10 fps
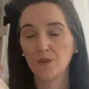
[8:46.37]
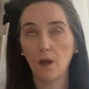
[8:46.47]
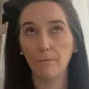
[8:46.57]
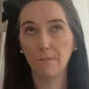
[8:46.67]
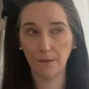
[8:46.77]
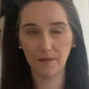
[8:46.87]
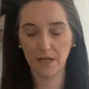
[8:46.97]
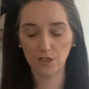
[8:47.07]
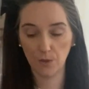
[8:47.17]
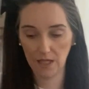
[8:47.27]
maybe
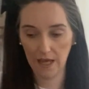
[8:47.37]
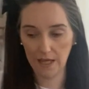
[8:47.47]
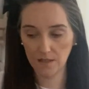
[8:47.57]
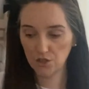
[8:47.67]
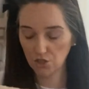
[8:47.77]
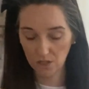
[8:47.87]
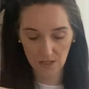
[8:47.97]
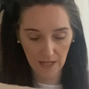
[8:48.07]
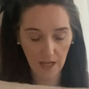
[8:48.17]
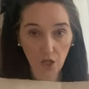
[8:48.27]
next weekend, just to
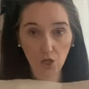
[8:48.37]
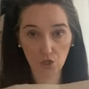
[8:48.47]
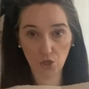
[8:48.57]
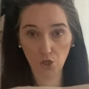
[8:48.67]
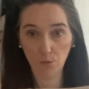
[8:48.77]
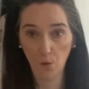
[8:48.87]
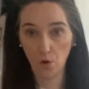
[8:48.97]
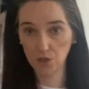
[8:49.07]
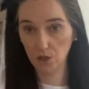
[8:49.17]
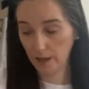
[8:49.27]
get two more
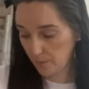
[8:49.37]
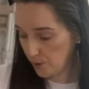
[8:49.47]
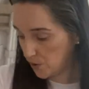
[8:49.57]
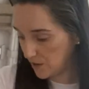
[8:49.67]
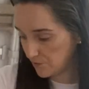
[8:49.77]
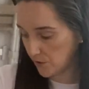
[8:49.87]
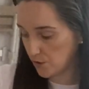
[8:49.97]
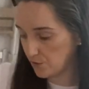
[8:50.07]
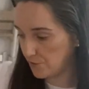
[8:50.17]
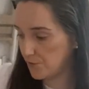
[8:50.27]
to like put in front
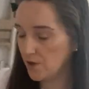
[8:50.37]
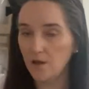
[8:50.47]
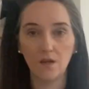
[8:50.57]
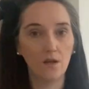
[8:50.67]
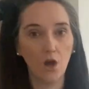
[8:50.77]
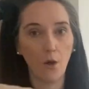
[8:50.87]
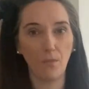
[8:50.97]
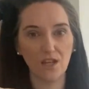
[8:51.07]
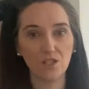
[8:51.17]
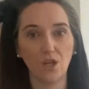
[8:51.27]
of
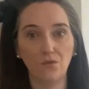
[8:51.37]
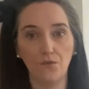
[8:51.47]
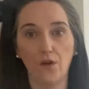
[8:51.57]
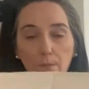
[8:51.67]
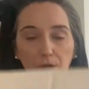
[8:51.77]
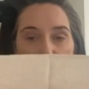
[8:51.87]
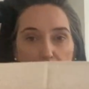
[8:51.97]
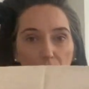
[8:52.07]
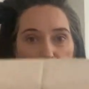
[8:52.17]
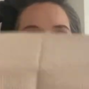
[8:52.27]
my sofa, because
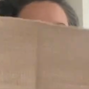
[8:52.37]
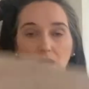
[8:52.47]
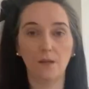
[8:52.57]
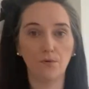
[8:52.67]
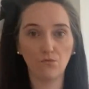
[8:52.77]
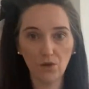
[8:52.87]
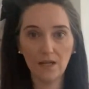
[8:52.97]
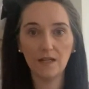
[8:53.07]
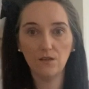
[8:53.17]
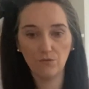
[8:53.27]
aren't they cheap?
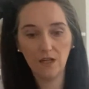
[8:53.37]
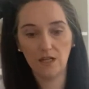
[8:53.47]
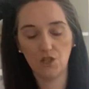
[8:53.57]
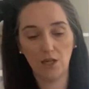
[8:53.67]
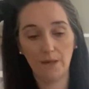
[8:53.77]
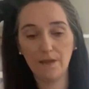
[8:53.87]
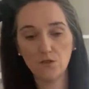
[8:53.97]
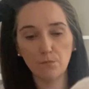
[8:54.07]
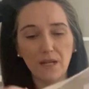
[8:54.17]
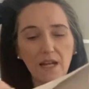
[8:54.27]
Really cheap. These would be